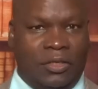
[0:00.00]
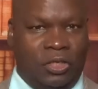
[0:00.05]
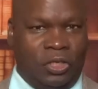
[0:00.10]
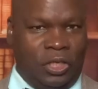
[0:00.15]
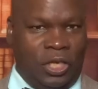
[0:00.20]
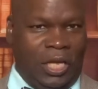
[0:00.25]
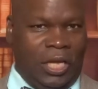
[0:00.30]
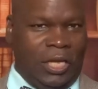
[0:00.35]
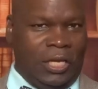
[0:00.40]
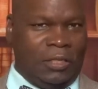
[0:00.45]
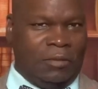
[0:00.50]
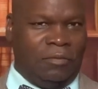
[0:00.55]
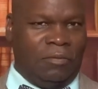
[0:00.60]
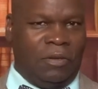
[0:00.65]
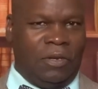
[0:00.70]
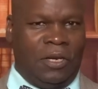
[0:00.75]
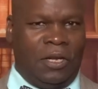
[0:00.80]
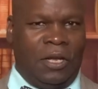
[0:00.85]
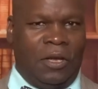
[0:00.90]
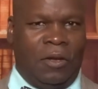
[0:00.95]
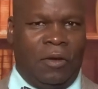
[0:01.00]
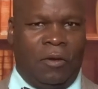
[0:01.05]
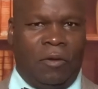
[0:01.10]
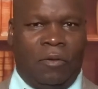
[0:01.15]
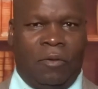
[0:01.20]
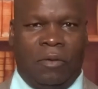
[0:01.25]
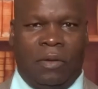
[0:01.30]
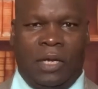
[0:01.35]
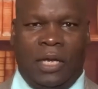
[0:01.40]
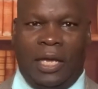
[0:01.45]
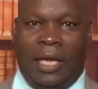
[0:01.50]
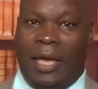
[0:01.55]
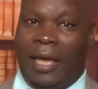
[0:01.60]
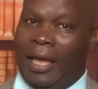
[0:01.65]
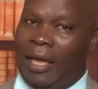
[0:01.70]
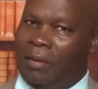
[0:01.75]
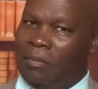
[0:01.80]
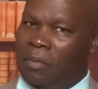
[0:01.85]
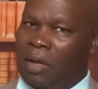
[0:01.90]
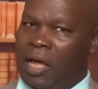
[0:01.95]
Today's video,
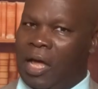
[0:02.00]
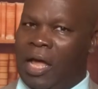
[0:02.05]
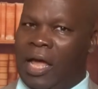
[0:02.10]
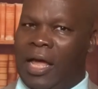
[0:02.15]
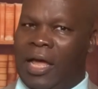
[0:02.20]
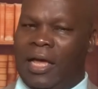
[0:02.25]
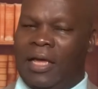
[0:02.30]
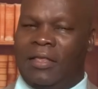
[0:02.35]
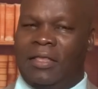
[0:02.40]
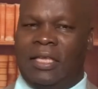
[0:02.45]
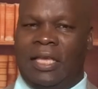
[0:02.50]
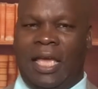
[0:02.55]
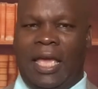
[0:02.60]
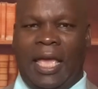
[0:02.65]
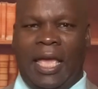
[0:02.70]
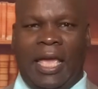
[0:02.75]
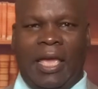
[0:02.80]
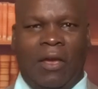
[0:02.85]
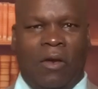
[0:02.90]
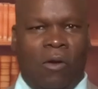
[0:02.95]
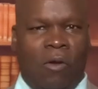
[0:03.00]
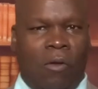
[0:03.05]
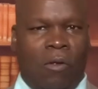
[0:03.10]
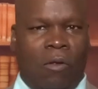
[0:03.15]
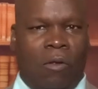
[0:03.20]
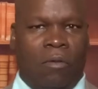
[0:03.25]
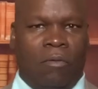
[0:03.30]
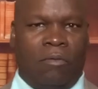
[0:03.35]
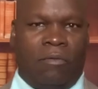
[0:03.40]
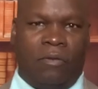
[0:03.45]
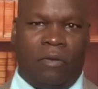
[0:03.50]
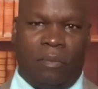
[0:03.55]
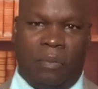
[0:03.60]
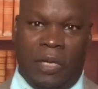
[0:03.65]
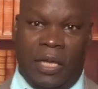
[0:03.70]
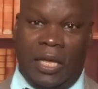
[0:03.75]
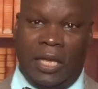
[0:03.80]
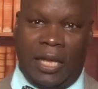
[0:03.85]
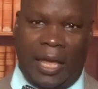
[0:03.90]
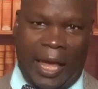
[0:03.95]
am I the a-hole for
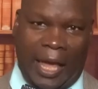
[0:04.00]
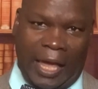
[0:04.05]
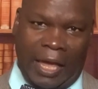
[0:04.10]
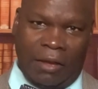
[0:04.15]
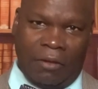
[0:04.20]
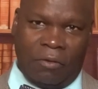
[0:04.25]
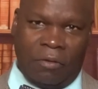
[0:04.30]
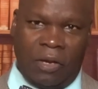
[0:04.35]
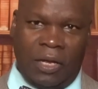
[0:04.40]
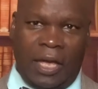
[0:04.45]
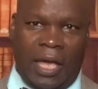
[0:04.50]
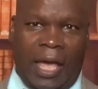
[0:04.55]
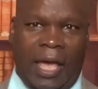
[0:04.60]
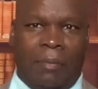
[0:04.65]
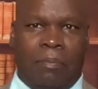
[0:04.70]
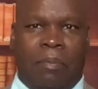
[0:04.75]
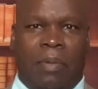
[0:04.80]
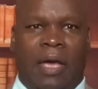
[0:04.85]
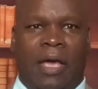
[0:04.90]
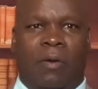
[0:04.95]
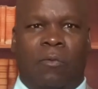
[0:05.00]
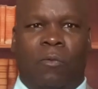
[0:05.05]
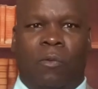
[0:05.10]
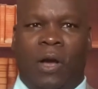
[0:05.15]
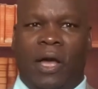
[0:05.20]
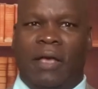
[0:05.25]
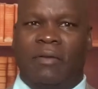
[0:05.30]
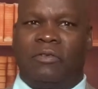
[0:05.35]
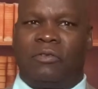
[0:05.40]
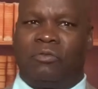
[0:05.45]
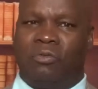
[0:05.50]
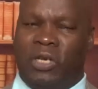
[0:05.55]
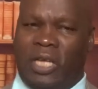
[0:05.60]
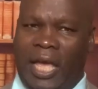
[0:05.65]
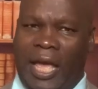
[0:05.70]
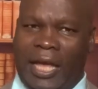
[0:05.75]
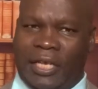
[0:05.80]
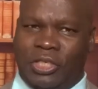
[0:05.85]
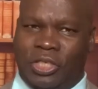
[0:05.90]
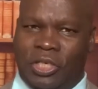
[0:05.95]
being angry at my wife's
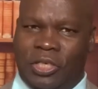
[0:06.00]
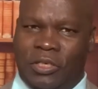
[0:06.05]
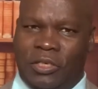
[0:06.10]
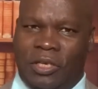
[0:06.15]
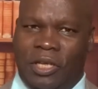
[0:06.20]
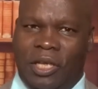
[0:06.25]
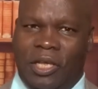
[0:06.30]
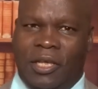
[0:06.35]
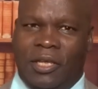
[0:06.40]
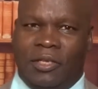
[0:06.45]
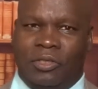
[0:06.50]
reaction